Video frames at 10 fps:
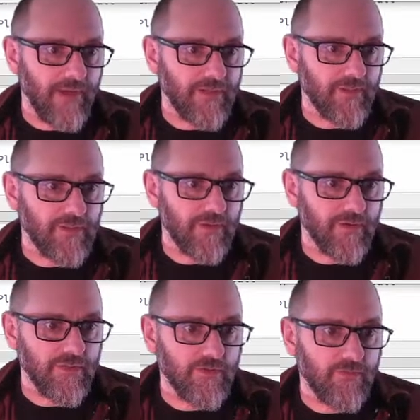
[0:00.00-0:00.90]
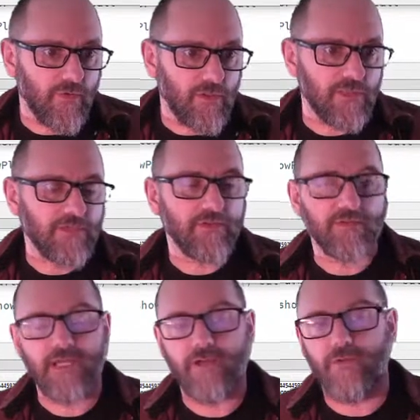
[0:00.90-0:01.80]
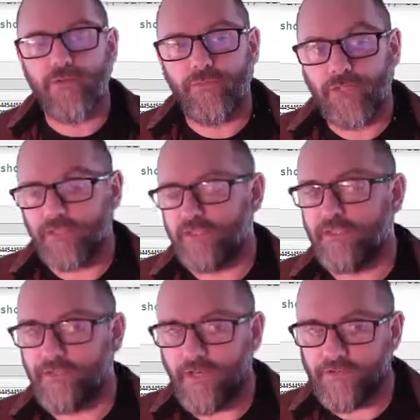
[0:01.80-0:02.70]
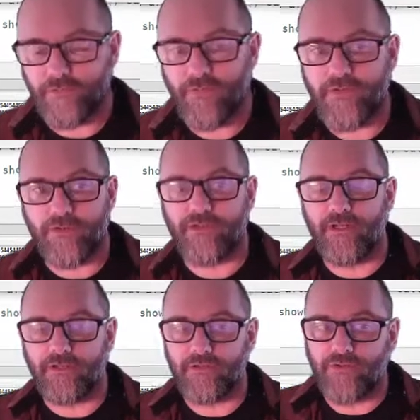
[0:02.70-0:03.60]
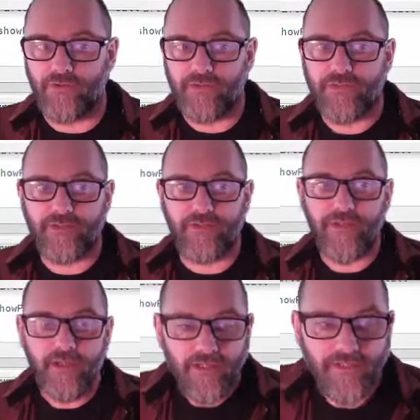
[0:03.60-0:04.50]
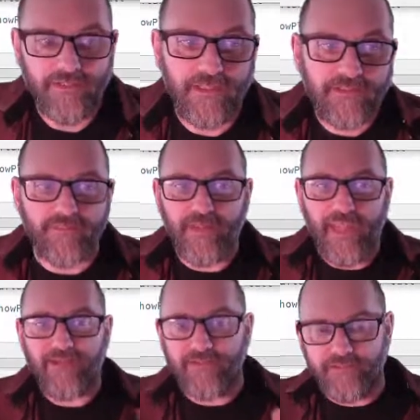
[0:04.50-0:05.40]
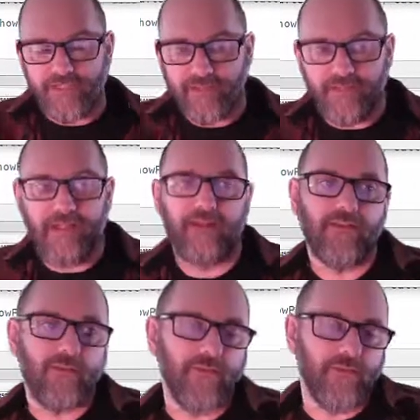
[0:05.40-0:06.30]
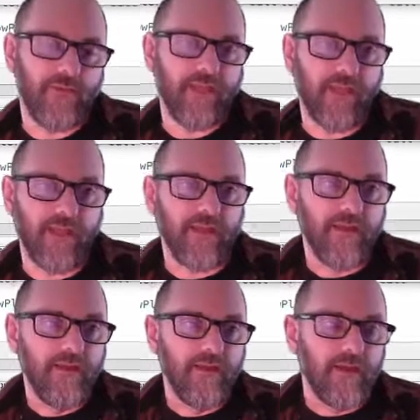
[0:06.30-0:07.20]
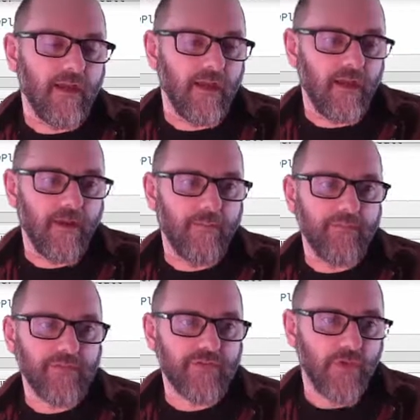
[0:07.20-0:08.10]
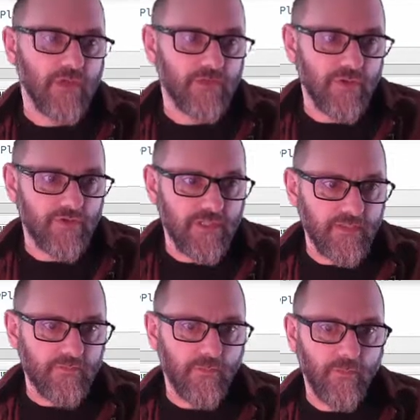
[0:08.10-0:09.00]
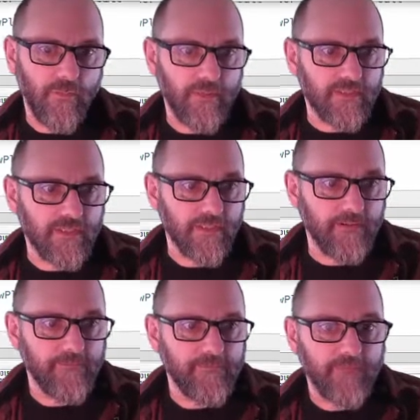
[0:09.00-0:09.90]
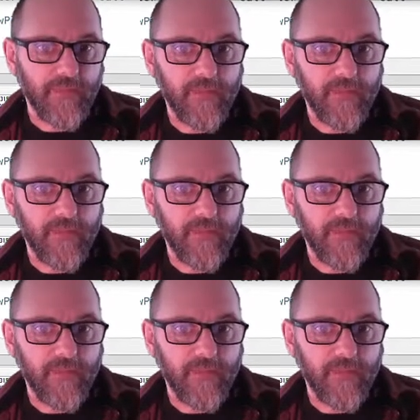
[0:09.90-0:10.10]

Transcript: randomly chose these 4 clusters. Now we can see the data, so we know it's not a good choice, but the system can't see the data in the way that we can. So it chose these 4 points here,